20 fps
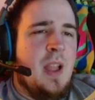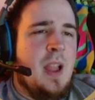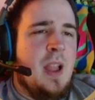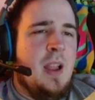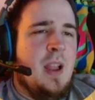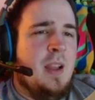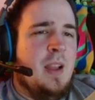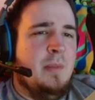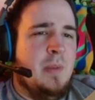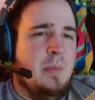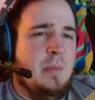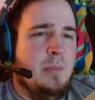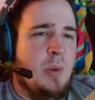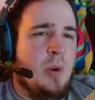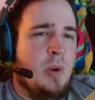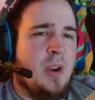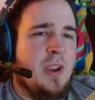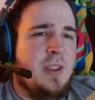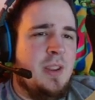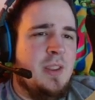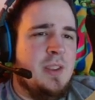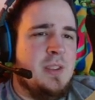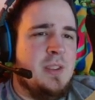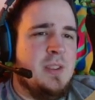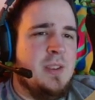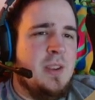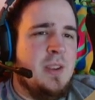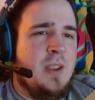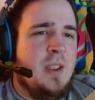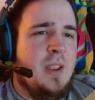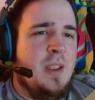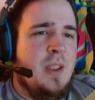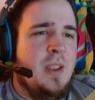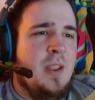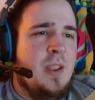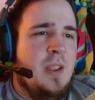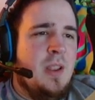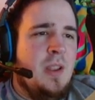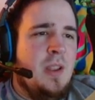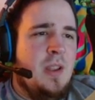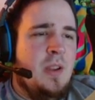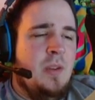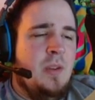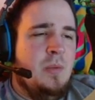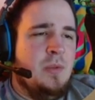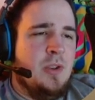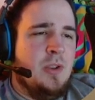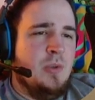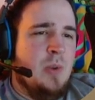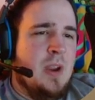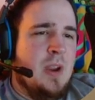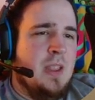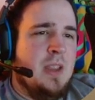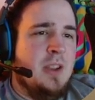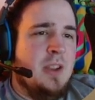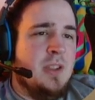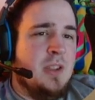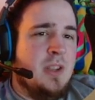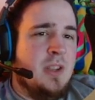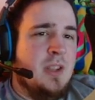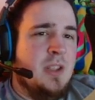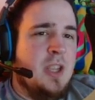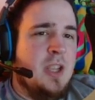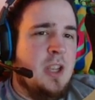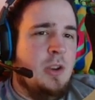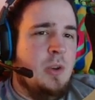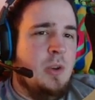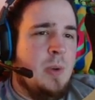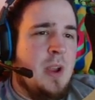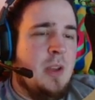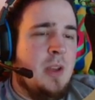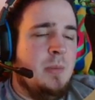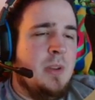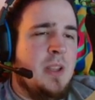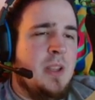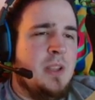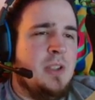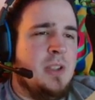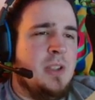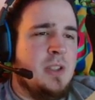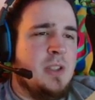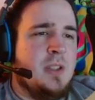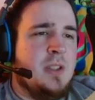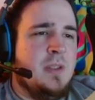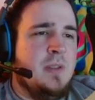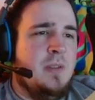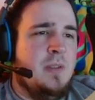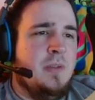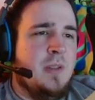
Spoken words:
I've been borking this, which is why that doesn't continue around. But let's just, for